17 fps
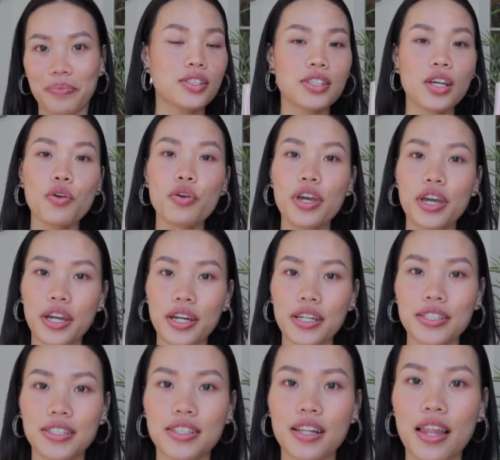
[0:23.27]
So here
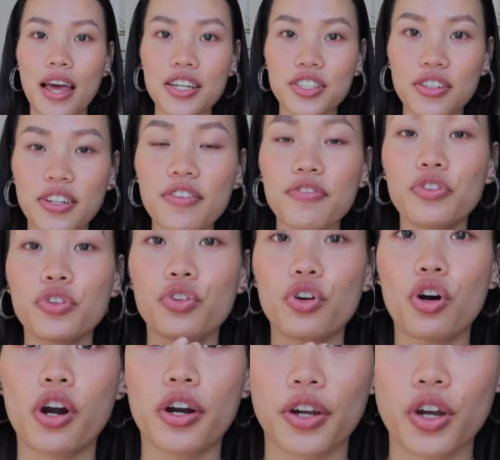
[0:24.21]
is the lash lift you
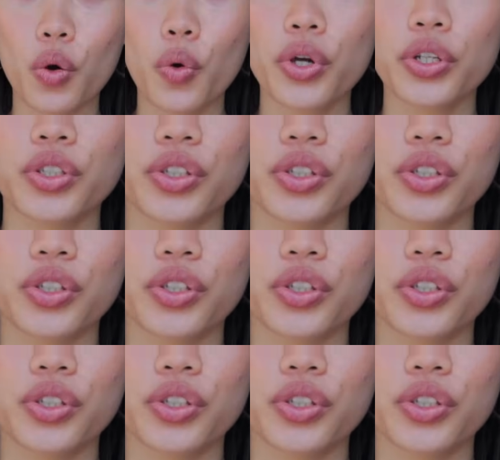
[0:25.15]
are going